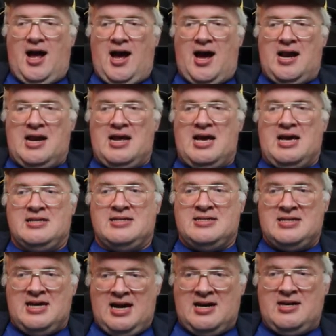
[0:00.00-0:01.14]
And
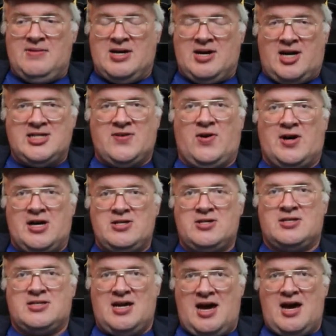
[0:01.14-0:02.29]
exactly because of what I
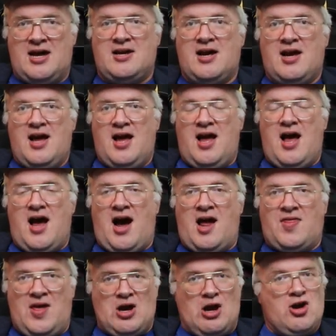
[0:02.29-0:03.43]
just said, I
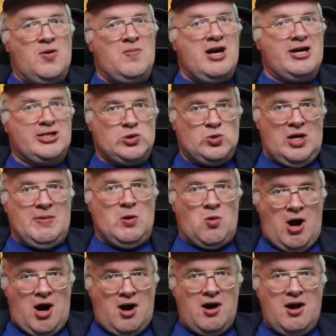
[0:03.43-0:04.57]
think I could be extremely
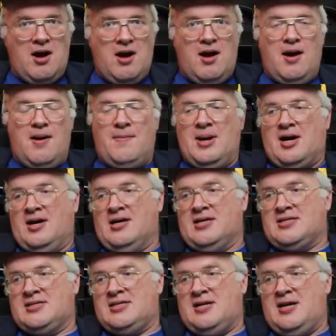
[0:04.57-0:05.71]
wrong
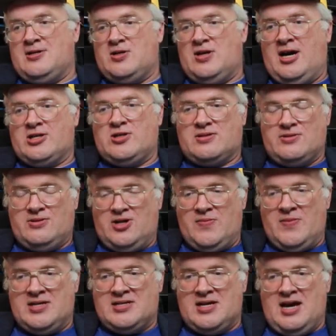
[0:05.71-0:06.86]
because this is an international
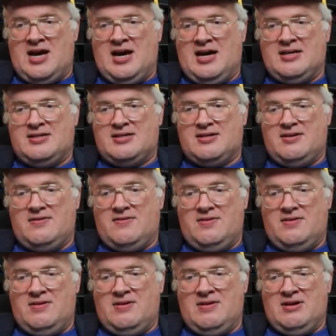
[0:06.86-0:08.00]
tournament and
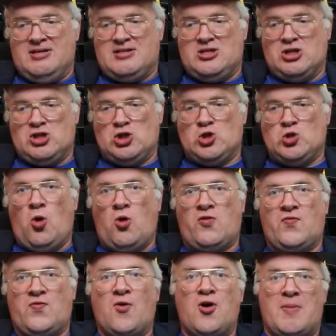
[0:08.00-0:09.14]
it's such a short
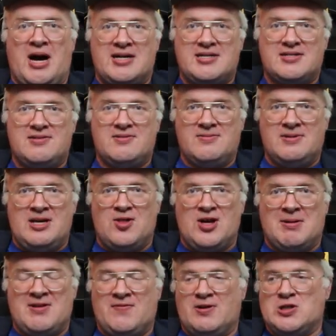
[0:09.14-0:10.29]
format when you think
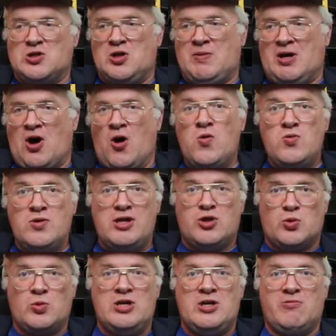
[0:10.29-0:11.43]
about the first group, like only
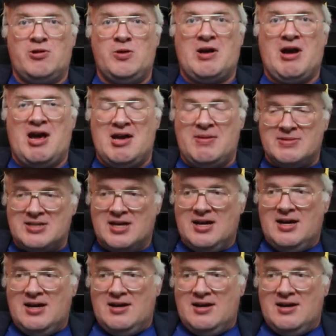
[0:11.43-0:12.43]
three group games.